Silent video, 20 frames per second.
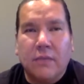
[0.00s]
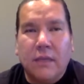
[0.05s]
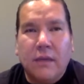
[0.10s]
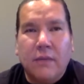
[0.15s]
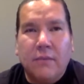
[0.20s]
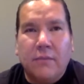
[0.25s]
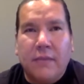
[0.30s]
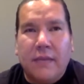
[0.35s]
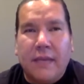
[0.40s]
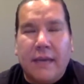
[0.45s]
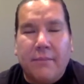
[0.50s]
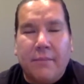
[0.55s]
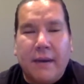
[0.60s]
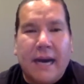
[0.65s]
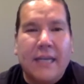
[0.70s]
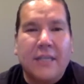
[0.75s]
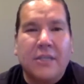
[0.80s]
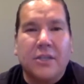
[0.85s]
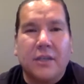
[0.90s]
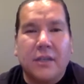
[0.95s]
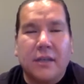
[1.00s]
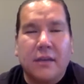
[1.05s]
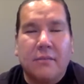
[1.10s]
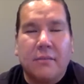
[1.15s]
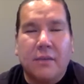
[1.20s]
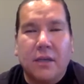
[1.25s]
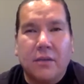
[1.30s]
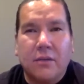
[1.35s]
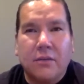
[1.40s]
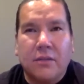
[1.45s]
became passionate
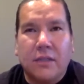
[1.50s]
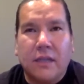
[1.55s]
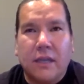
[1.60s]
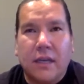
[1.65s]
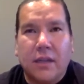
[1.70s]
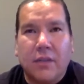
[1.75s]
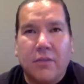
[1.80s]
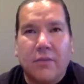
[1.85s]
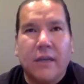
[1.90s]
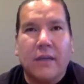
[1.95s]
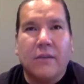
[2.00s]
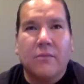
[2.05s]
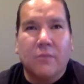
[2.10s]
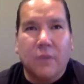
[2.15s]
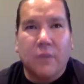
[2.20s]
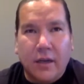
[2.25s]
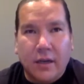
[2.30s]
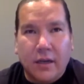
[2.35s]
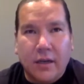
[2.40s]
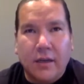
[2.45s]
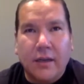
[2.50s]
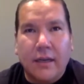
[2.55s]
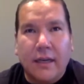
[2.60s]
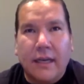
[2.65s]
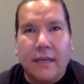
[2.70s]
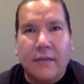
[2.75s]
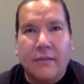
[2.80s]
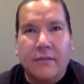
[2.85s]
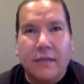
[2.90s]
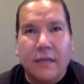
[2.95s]
about the written word
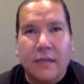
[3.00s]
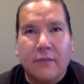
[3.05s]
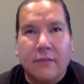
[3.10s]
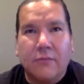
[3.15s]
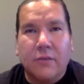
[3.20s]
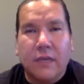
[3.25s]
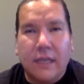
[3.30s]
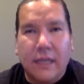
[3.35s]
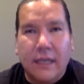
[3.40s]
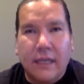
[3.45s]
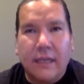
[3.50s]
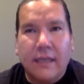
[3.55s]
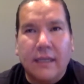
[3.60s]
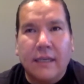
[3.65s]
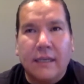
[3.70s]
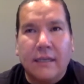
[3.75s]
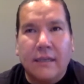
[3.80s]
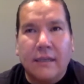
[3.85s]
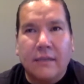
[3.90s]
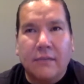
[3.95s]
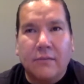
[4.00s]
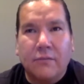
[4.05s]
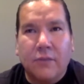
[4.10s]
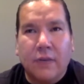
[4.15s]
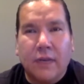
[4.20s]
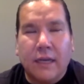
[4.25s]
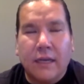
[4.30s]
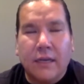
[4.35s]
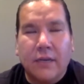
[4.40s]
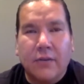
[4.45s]
and reading and
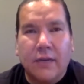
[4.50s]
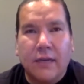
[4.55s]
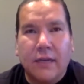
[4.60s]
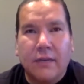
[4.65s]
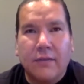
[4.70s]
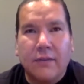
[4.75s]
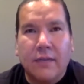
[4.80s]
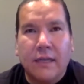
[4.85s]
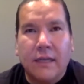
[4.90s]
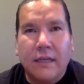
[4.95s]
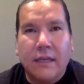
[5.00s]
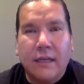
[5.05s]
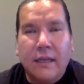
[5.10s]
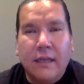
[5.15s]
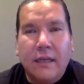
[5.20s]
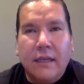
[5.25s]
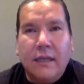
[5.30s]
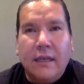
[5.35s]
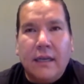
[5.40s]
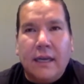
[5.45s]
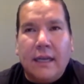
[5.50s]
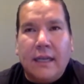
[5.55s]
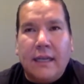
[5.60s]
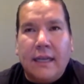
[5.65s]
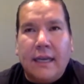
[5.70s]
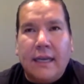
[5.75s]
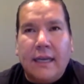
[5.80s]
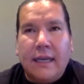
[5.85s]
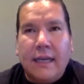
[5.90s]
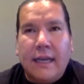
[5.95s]
writing creatively. And
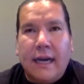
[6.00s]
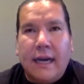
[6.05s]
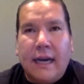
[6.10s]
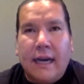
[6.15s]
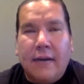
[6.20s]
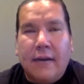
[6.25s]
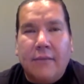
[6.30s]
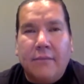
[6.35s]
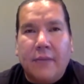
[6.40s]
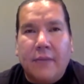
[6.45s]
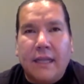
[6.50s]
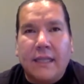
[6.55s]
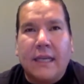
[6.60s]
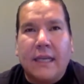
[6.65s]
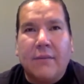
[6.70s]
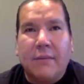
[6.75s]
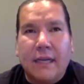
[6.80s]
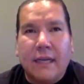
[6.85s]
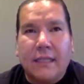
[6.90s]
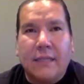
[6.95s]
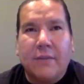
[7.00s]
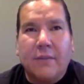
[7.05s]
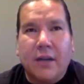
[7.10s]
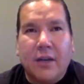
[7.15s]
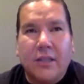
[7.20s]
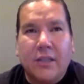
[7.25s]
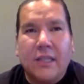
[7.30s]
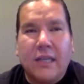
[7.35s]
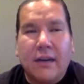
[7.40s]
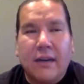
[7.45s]
then by the time I got to
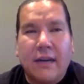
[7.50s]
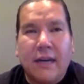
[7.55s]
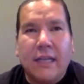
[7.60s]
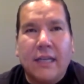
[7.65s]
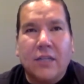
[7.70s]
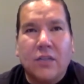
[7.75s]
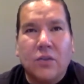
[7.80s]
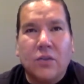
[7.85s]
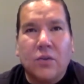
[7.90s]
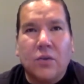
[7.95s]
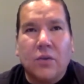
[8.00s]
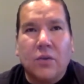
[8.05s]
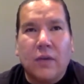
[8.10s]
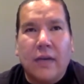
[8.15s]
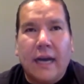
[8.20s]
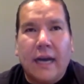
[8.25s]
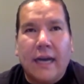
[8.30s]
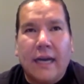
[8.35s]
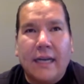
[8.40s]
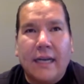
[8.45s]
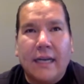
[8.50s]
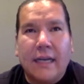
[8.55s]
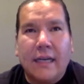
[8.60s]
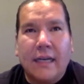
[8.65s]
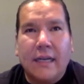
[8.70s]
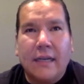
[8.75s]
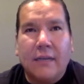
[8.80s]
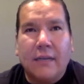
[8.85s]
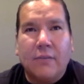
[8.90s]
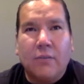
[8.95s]
Parry Sound High School, I
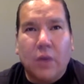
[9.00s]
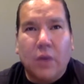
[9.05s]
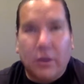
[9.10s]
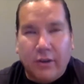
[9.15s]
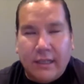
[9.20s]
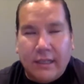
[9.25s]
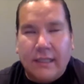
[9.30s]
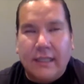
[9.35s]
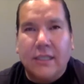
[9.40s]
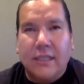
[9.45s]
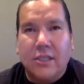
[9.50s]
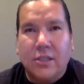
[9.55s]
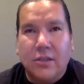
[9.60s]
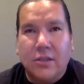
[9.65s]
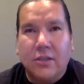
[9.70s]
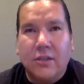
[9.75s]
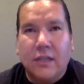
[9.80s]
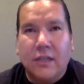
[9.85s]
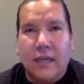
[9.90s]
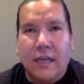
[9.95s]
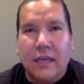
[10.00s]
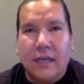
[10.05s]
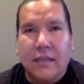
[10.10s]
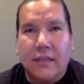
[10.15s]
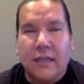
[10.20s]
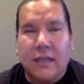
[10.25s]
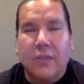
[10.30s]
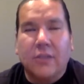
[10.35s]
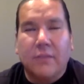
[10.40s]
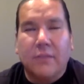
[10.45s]
had more great teachers.
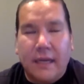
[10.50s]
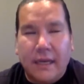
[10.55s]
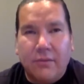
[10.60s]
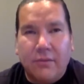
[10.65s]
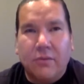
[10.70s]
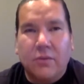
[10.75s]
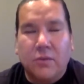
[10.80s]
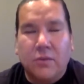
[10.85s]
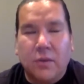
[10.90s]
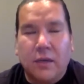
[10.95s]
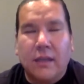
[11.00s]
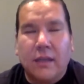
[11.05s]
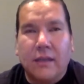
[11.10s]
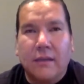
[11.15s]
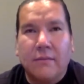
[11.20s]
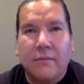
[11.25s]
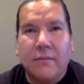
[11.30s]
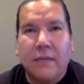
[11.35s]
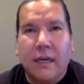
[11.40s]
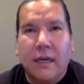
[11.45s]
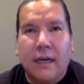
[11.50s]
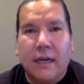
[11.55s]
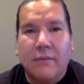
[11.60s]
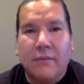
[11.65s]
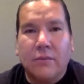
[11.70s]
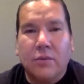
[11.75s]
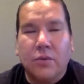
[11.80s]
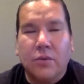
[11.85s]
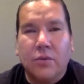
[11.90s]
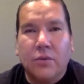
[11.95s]
Dr. Bennett was one of them,
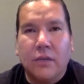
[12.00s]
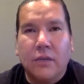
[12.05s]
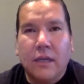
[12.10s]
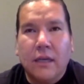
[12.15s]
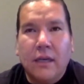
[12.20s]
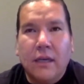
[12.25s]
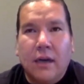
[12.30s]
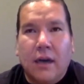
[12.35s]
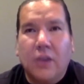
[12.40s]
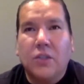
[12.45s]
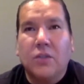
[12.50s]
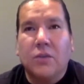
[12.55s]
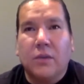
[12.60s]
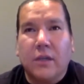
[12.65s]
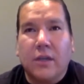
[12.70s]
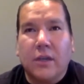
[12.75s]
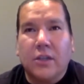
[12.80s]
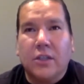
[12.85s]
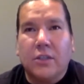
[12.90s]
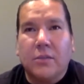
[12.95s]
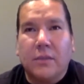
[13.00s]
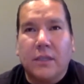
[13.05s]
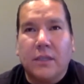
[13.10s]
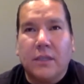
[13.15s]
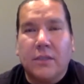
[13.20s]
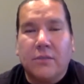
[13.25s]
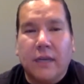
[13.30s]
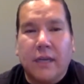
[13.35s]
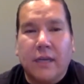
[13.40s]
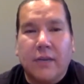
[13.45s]
who also encouraged me
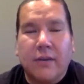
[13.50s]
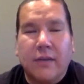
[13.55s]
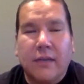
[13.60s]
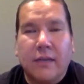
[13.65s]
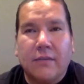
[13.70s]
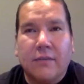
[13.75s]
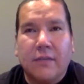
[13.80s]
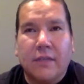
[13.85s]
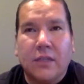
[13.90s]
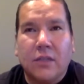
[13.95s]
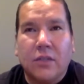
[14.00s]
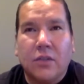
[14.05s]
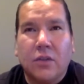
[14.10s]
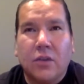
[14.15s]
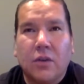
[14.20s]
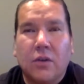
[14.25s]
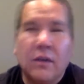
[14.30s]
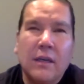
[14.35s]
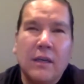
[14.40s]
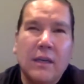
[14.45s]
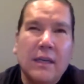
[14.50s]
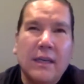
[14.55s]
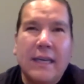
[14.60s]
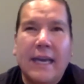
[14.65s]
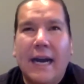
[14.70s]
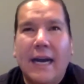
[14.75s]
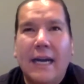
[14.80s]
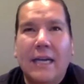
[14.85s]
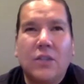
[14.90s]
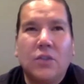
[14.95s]
to write creatively. So
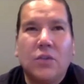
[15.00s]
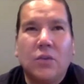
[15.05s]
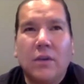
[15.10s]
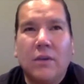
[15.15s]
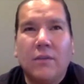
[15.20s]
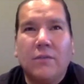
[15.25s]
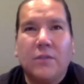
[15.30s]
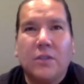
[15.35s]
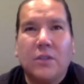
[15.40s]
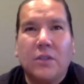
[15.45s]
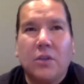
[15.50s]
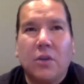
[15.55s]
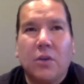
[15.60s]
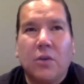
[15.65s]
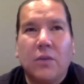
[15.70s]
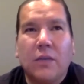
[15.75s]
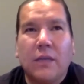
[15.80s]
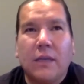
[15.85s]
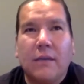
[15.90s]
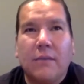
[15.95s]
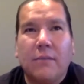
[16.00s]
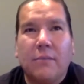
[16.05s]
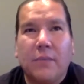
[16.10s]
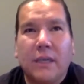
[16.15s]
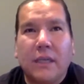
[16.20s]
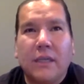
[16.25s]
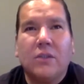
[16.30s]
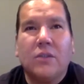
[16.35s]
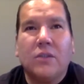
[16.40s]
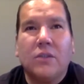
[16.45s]
yeah, it sort of slowly
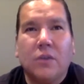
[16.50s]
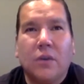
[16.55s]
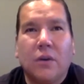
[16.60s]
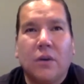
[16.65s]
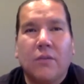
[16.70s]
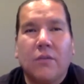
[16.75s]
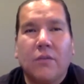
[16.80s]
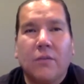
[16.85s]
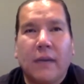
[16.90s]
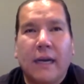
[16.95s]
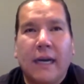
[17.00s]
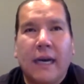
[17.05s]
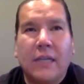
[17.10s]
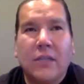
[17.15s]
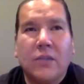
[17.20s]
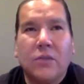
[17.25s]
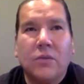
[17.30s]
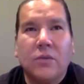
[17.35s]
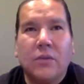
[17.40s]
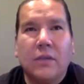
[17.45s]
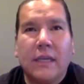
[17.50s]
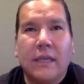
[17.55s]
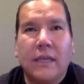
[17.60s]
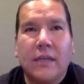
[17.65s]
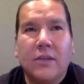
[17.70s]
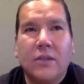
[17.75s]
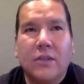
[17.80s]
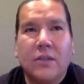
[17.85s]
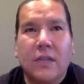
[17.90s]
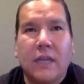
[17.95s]
built over my high school
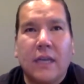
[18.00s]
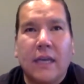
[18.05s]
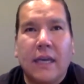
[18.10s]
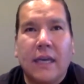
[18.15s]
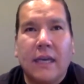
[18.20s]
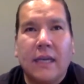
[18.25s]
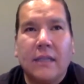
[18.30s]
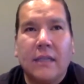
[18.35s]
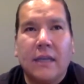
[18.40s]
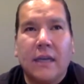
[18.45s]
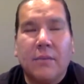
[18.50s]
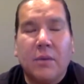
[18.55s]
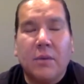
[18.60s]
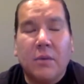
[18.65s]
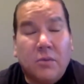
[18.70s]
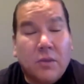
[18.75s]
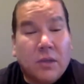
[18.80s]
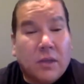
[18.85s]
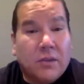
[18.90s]
years, and it was always